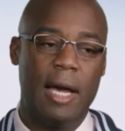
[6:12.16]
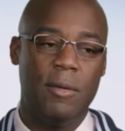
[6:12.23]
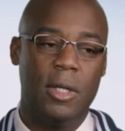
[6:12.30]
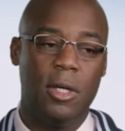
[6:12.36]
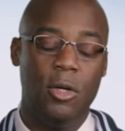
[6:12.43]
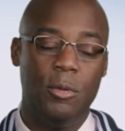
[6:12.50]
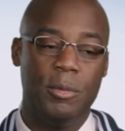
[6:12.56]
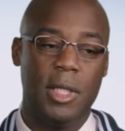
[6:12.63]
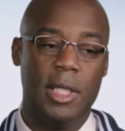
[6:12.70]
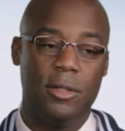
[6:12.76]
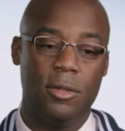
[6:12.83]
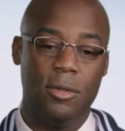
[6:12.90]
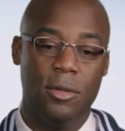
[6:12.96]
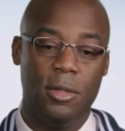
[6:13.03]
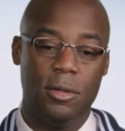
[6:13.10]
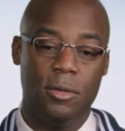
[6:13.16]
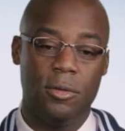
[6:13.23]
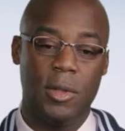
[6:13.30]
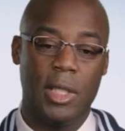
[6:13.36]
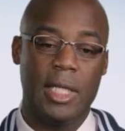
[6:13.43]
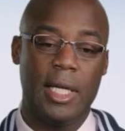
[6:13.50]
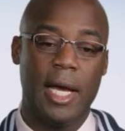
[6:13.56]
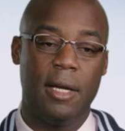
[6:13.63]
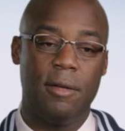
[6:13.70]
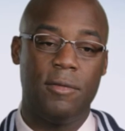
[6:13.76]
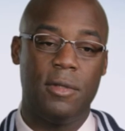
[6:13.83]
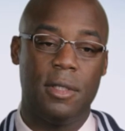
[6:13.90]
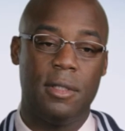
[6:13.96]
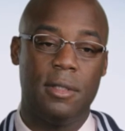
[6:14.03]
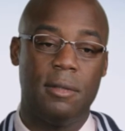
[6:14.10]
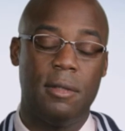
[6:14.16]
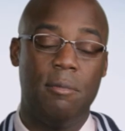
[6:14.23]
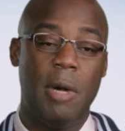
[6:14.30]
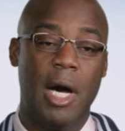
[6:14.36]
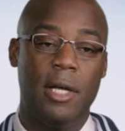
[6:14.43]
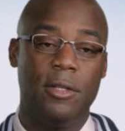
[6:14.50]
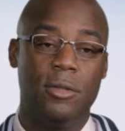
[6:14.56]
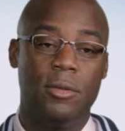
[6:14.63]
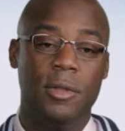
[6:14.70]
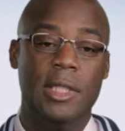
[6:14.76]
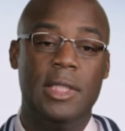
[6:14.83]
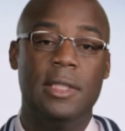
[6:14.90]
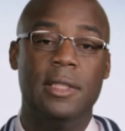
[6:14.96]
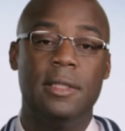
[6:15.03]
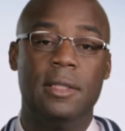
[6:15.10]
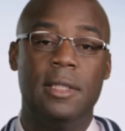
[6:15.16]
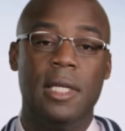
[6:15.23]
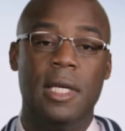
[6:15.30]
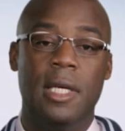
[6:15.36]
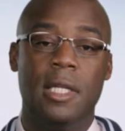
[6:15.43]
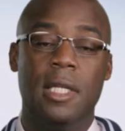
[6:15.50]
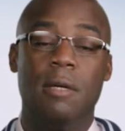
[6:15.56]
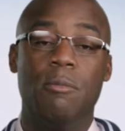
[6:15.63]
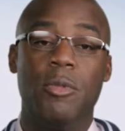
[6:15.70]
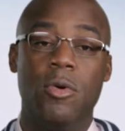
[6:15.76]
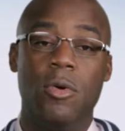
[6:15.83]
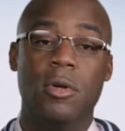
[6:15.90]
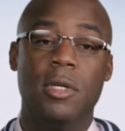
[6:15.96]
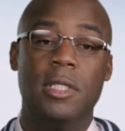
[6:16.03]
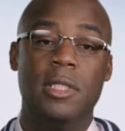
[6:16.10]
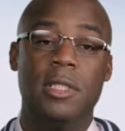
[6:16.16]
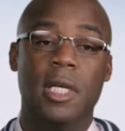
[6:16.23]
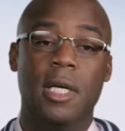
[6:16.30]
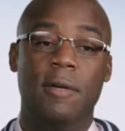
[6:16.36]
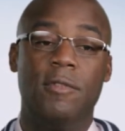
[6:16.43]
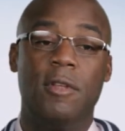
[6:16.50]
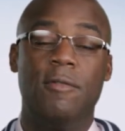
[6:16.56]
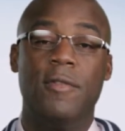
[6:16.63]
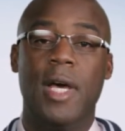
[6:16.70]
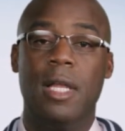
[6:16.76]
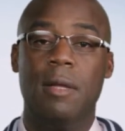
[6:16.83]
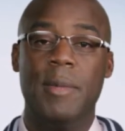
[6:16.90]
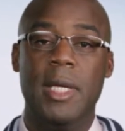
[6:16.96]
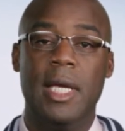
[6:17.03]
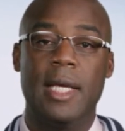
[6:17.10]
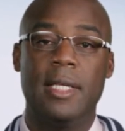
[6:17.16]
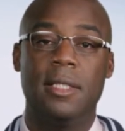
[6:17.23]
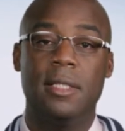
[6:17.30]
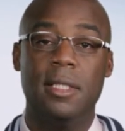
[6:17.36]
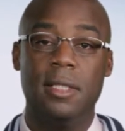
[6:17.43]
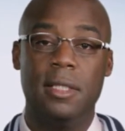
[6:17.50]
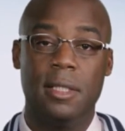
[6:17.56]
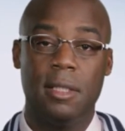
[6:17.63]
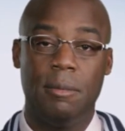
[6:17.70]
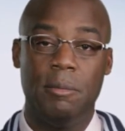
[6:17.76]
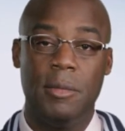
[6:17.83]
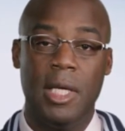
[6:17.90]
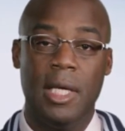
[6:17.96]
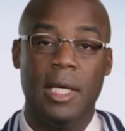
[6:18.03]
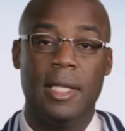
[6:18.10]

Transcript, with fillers: I would hope that students would get out of this module is the importance of developing a system